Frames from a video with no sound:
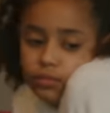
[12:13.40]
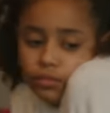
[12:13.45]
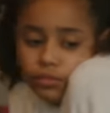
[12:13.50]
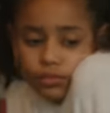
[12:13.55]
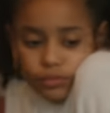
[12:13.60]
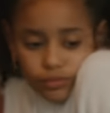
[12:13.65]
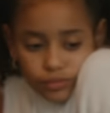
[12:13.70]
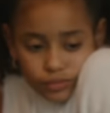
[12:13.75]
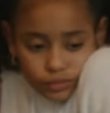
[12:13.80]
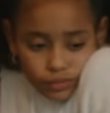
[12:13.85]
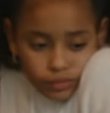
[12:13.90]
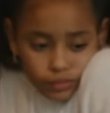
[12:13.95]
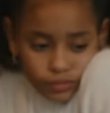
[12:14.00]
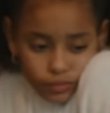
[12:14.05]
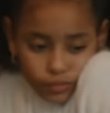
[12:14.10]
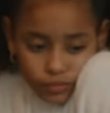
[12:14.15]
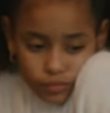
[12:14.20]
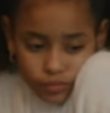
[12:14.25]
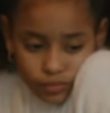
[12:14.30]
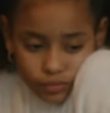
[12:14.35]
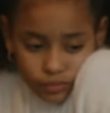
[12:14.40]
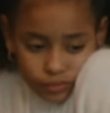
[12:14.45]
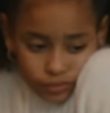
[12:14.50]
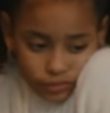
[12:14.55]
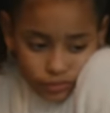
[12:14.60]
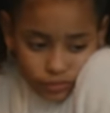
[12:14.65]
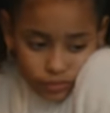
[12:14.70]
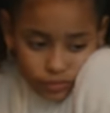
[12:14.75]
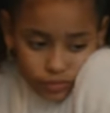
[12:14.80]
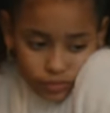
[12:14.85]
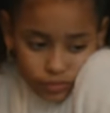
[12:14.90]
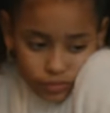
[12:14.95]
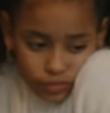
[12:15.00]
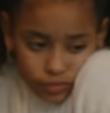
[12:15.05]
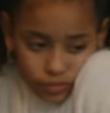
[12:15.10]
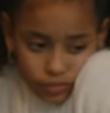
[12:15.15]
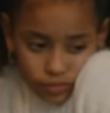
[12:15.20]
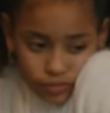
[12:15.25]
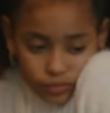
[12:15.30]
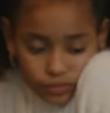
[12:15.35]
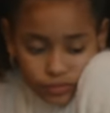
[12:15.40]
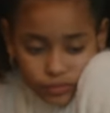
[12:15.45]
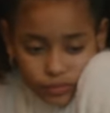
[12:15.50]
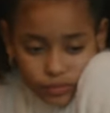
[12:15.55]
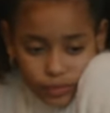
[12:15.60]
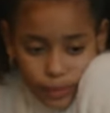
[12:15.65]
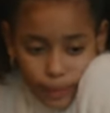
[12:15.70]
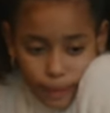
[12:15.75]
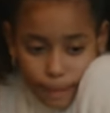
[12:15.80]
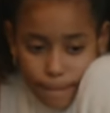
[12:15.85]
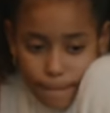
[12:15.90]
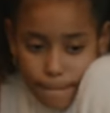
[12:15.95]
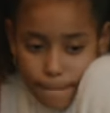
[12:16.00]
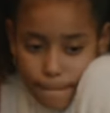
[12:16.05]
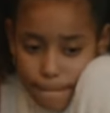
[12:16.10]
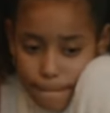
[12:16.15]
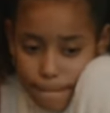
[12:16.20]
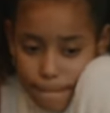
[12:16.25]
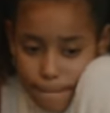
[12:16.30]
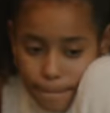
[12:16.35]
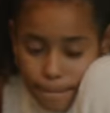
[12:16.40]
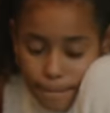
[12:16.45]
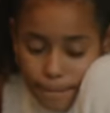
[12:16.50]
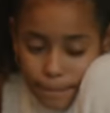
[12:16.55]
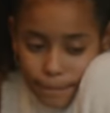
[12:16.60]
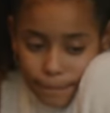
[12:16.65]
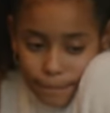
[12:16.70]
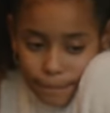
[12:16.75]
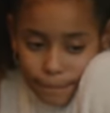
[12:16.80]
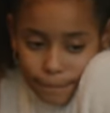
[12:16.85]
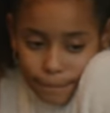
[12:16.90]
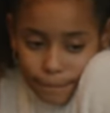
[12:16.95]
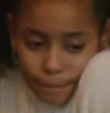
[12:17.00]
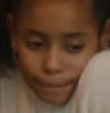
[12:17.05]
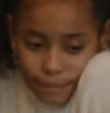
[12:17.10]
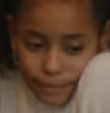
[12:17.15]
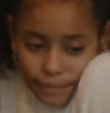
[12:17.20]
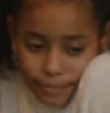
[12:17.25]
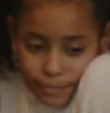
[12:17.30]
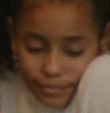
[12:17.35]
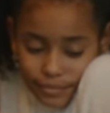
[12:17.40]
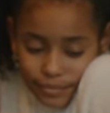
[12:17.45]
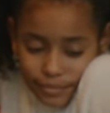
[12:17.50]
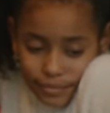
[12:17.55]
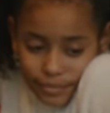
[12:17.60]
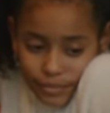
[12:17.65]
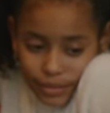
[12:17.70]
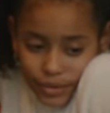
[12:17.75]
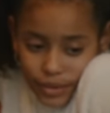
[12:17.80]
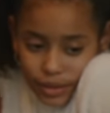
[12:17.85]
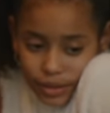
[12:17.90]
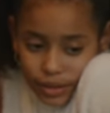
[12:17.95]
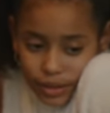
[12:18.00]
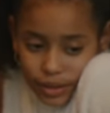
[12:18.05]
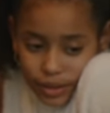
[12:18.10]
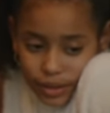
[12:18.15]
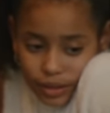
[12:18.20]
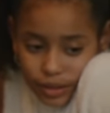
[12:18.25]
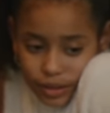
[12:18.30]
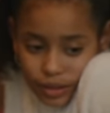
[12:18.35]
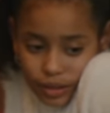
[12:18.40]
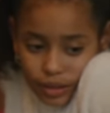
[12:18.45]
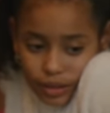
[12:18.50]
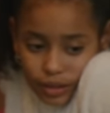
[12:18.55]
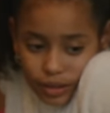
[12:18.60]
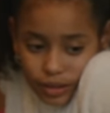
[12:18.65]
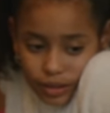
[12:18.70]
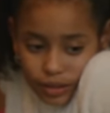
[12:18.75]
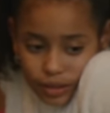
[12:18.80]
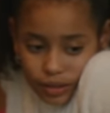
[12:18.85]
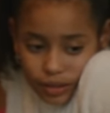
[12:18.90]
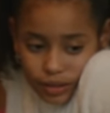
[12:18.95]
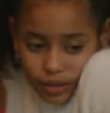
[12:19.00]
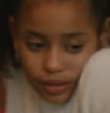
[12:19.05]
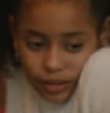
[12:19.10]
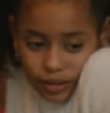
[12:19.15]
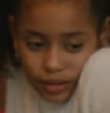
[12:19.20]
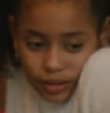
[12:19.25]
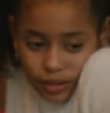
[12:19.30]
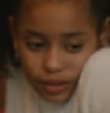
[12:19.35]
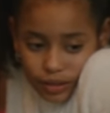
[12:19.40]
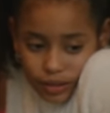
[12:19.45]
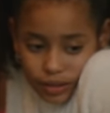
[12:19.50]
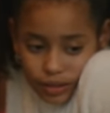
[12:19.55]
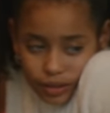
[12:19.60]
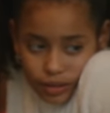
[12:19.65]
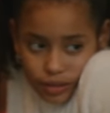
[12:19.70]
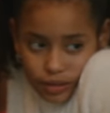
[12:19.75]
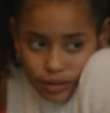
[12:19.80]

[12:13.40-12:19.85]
(silent)